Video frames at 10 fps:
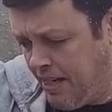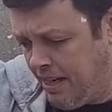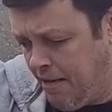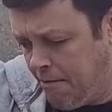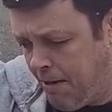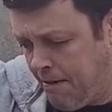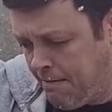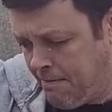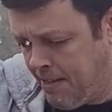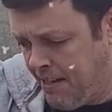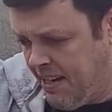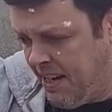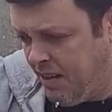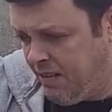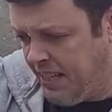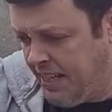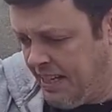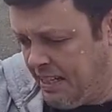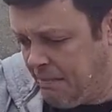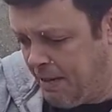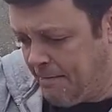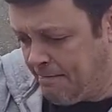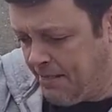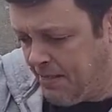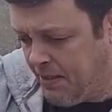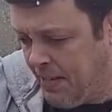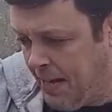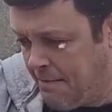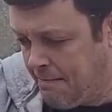enough, but I don't think it is, but it's okay.